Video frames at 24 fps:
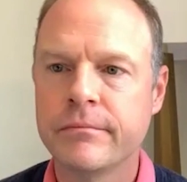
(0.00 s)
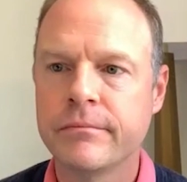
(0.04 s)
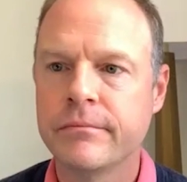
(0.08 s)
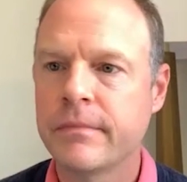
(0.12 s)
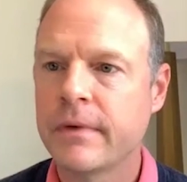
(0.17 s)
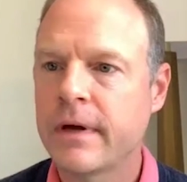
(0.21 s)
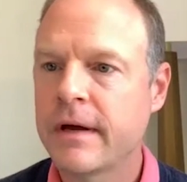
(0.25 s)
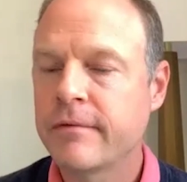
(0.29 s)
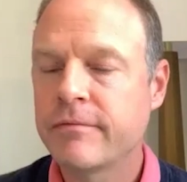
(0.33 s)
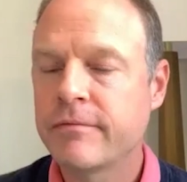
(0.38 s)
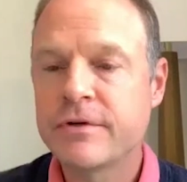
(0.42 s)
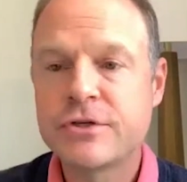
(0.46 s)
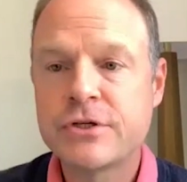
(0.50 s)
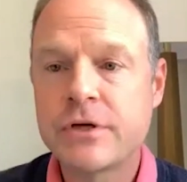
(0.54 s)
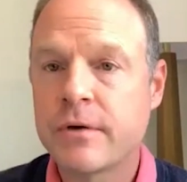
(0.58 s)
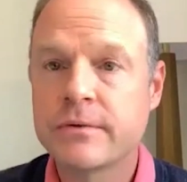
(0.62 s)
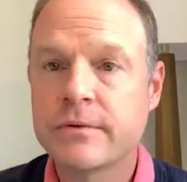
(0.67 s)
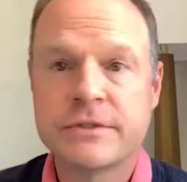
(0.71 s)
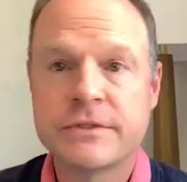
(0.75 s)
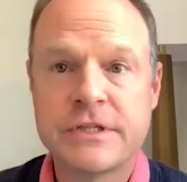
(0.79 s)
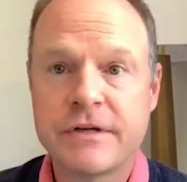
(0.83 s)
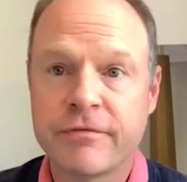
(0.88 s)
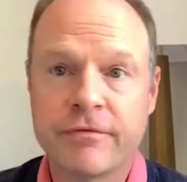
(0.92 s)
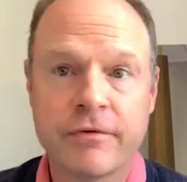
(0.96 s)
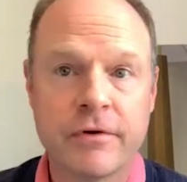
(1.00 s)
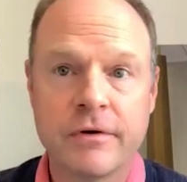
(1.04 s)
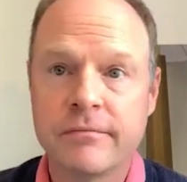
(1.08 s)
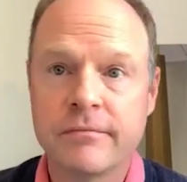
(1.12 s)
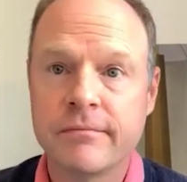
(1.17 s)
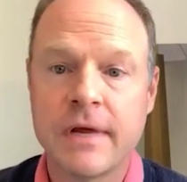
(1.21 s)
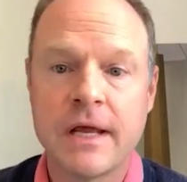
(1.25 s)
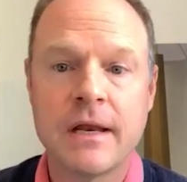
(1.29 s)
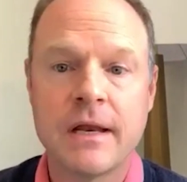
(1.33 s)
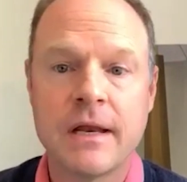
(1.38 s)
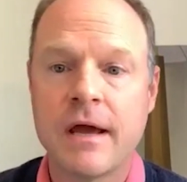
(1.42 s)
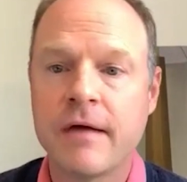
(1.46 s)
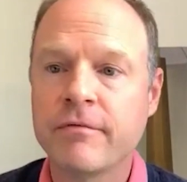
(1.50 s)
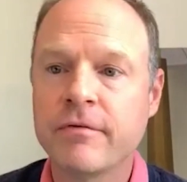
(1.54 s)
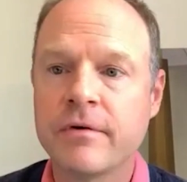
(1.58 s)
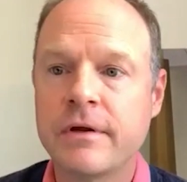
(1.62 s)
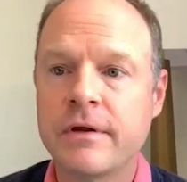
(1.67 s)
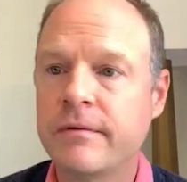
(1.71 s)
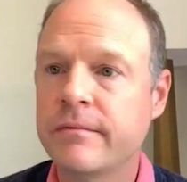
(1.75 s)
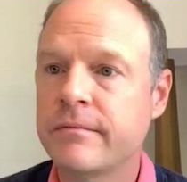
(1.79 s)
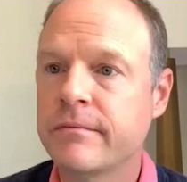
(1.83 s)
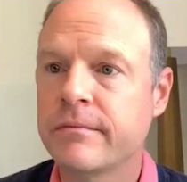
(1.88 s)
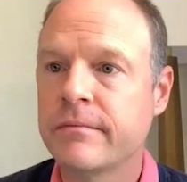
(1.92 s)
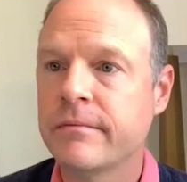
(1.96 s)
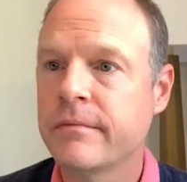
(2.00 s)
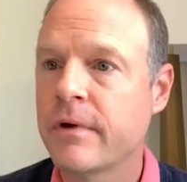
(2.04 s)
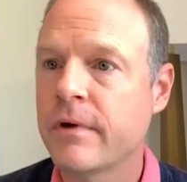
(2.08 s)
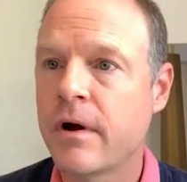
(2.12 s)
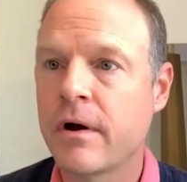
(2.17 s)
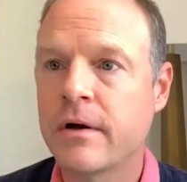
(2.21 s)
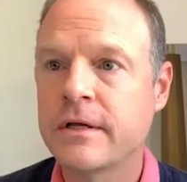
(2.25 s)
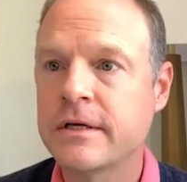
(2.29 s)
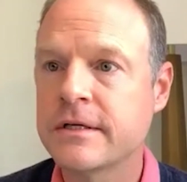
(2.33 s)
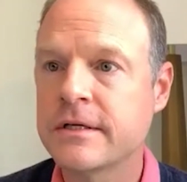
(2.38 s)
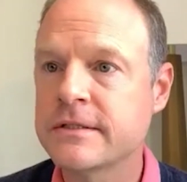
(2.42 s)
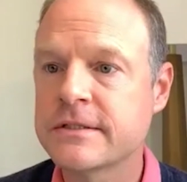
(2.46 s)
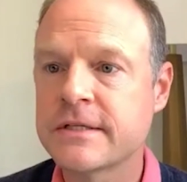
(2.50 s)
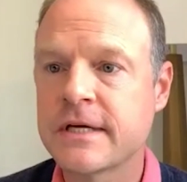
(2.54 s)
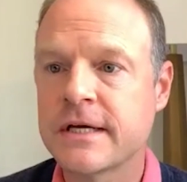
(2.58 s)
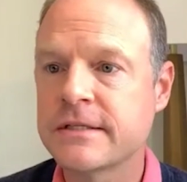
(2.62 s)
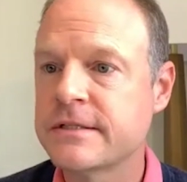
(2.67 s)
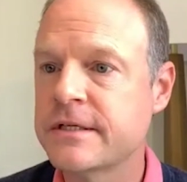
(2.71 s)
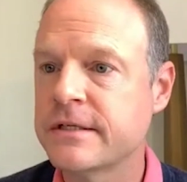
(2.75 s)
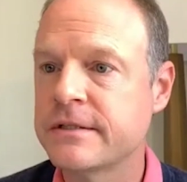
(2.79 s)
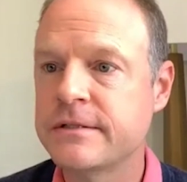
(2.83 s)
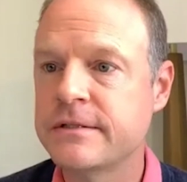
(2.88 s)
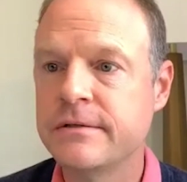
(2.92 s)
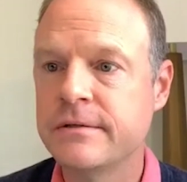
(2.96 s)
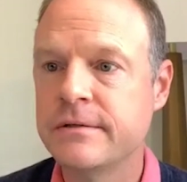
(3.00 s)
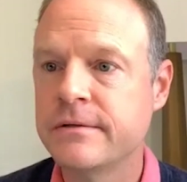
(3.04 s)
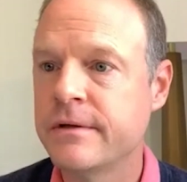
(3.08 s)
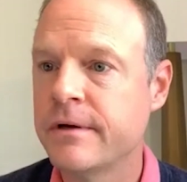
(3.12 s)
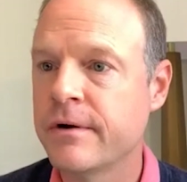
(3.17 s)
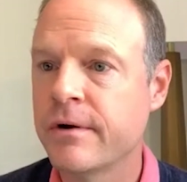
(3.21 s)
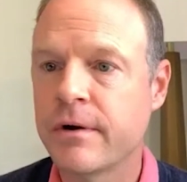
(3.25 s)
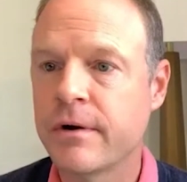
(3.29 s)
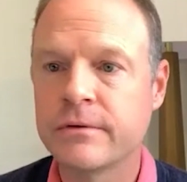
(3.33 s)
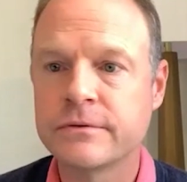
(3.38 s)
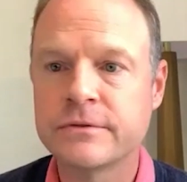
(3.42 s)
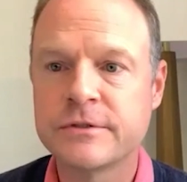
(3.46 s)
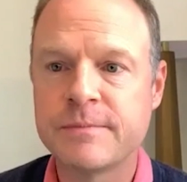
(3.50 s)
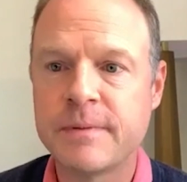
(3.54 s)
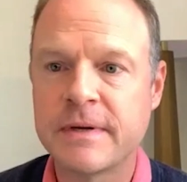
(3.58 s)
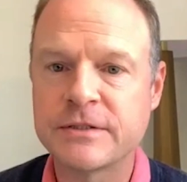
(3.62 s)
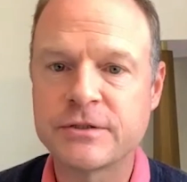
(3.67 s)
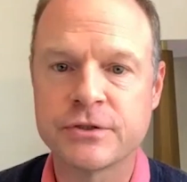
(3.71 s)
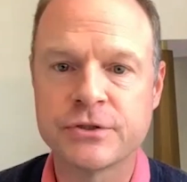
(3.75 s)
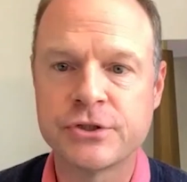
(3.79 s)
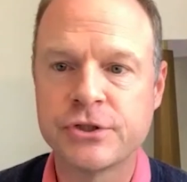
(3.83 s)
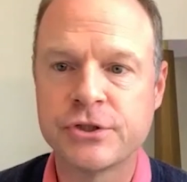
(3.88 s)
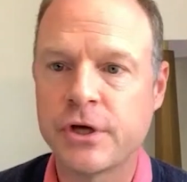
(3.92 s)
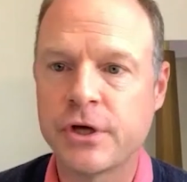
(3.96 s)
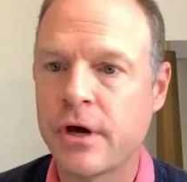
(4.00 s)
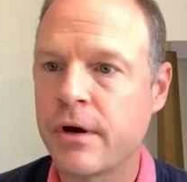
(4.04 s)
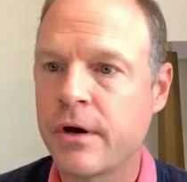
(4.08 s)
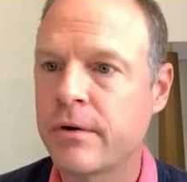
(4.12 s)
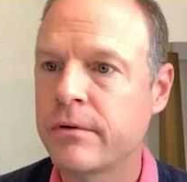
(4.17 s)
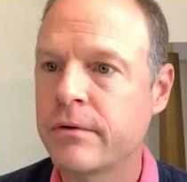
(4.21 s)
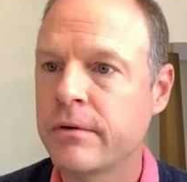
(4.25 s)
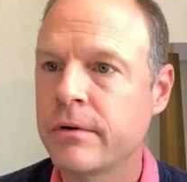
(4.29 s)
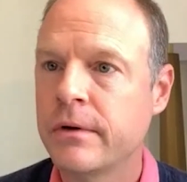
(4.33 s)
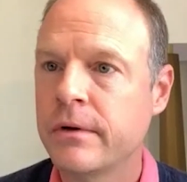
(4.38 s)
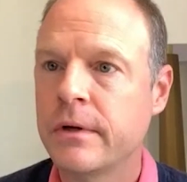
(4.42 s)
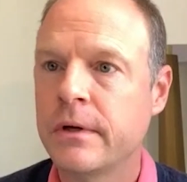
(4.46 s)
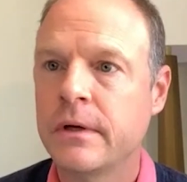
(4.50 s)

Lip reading: every show is different and every audience gets their own special show.